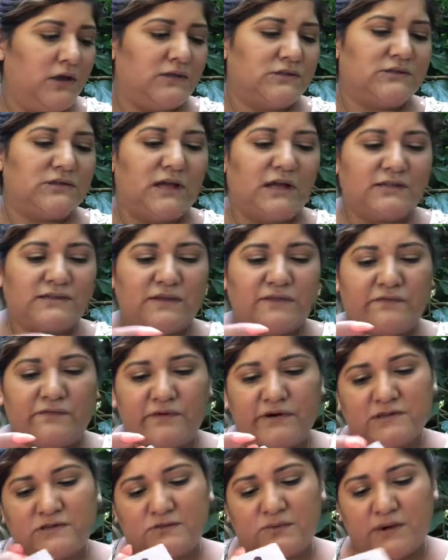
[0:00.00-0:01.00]
So that's the
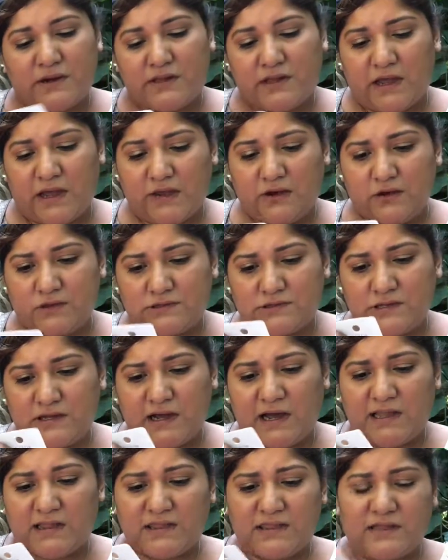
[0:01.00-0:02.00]
first one. I also
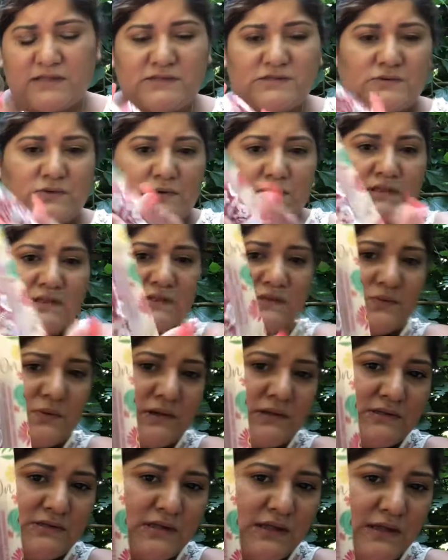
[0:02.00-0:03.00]
got this one. This
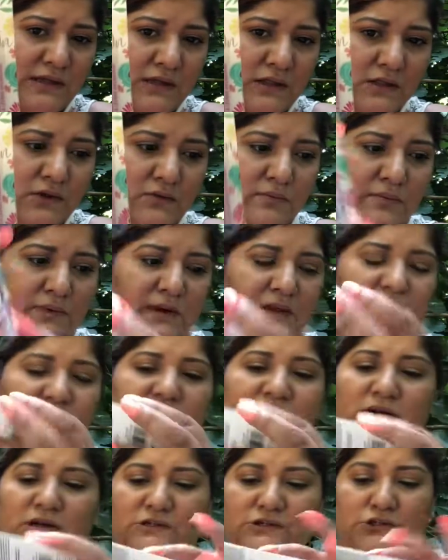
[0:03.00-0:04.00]
one's like a little bit
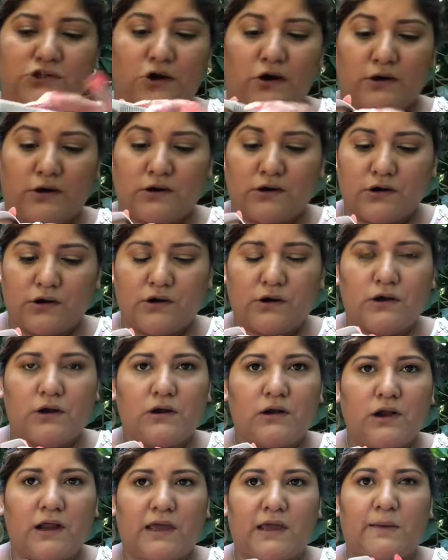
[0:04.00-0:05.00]

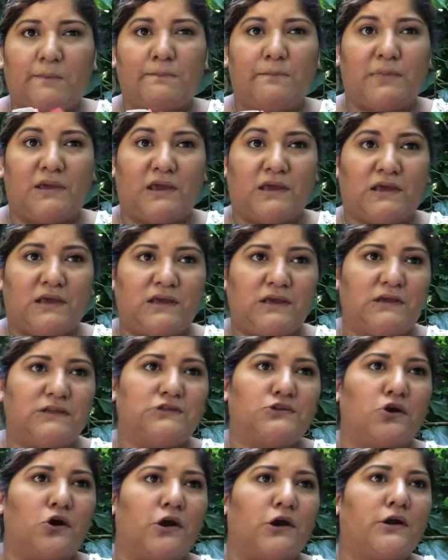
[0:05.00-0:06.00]
darker, like a pinky
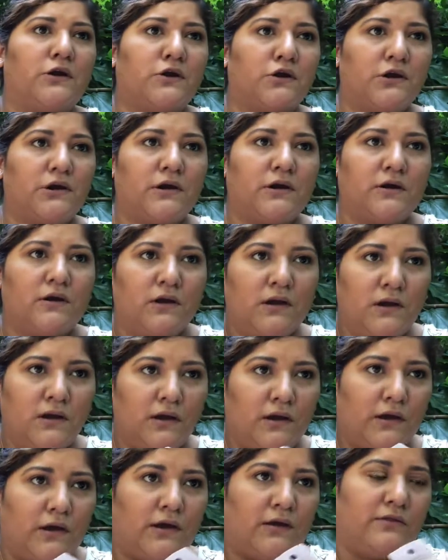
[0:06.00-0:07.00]
darker.
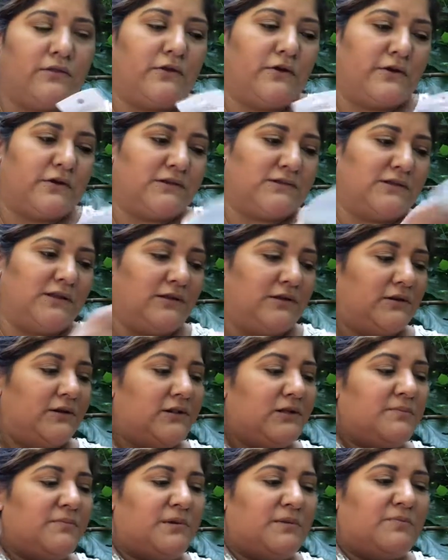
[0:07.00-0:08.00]
And there's
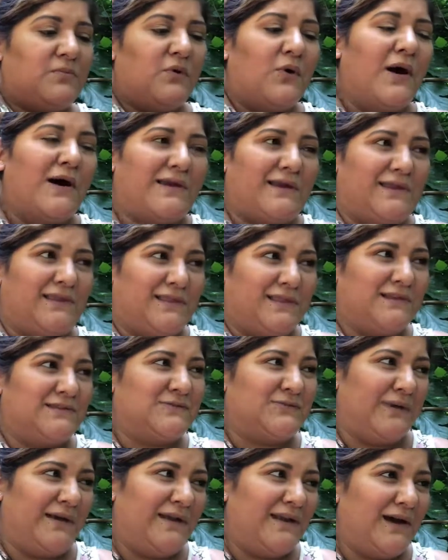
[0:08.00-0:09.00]
literally people walking
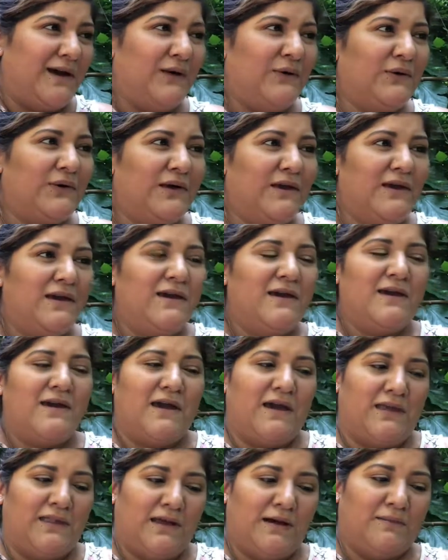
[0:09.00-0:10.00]
this way now.
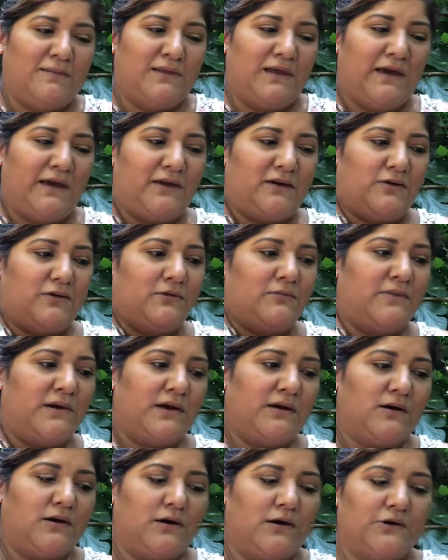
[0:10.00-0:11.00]
And I'm like, oh
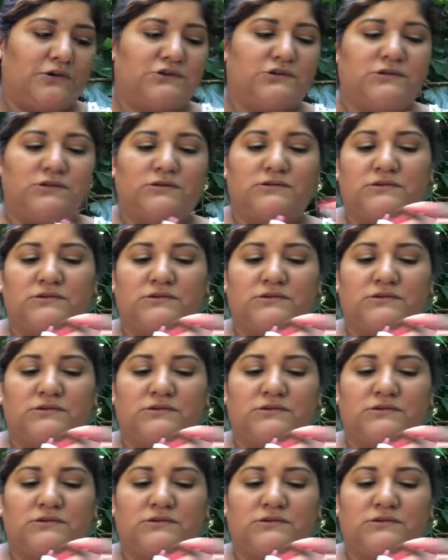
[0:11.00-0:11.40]
my gosh.